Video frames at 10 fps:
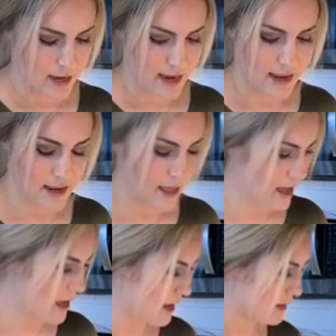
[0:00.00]
And
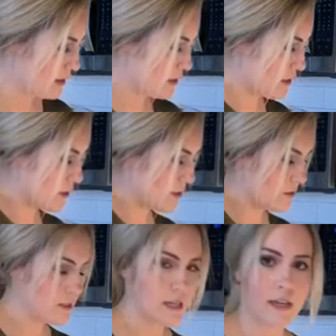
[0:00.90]
then
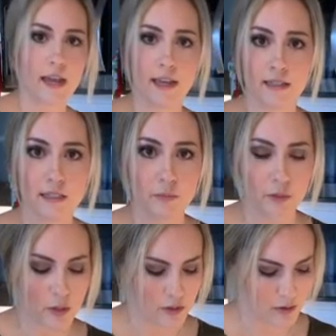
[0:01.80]
using a
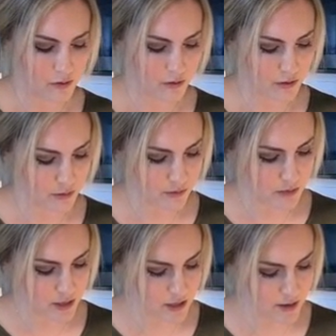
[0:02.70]
spoon, we're
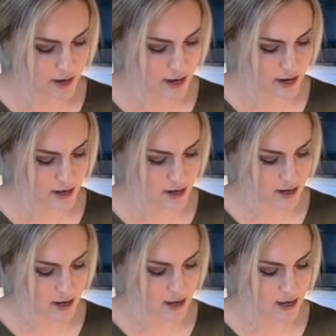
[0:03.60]
gonna go ahead
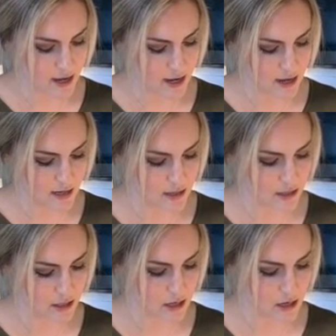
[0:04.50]
and
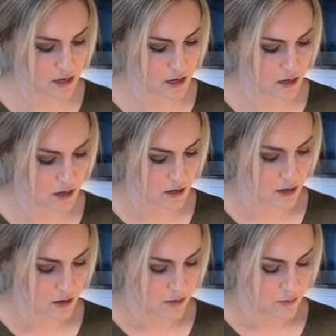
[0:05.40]

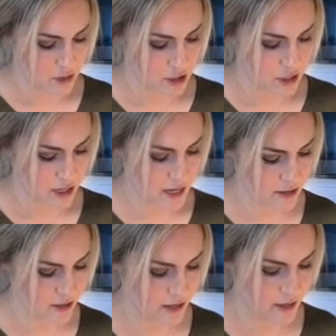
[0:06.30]
push it
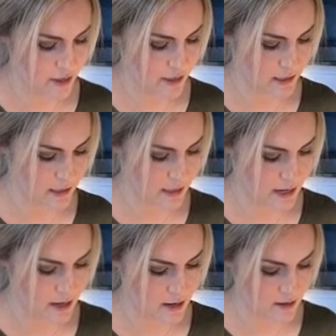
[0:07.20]
underneath the
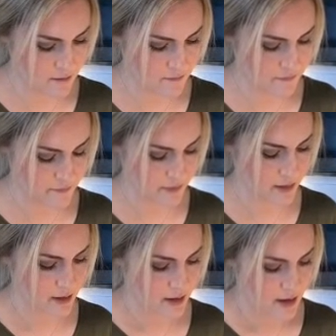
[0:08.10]
skin
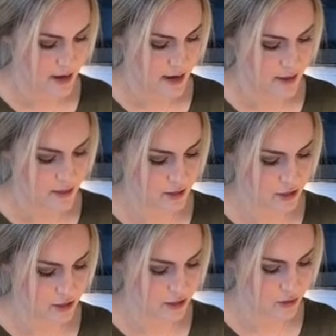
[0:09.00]
and then
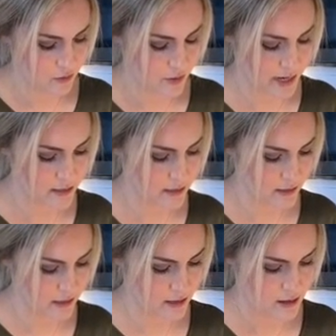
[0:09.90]
just
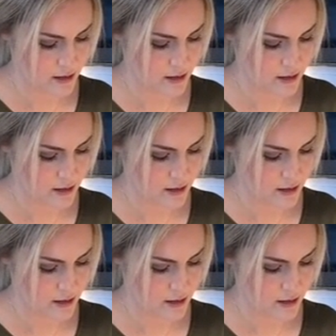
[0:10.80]
twist.